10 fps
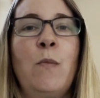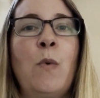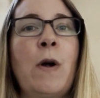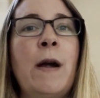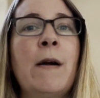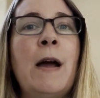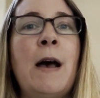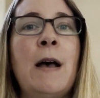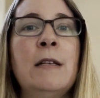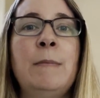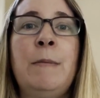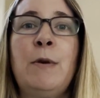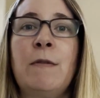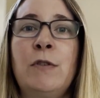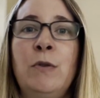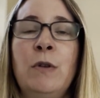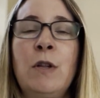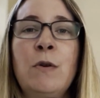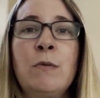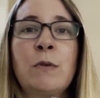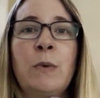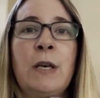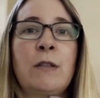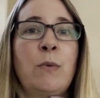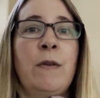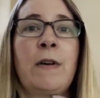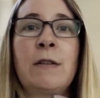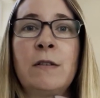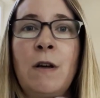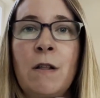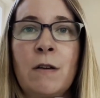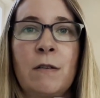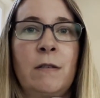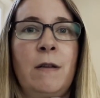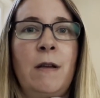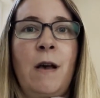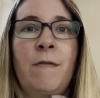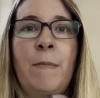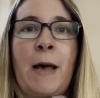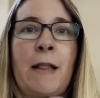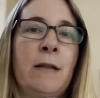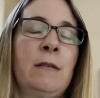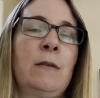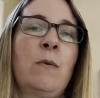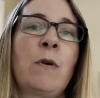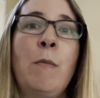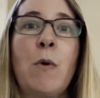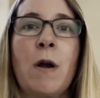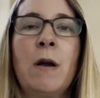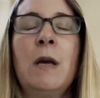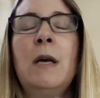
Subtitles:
whereas maybe you have student loans with $12,000 of a balance or more.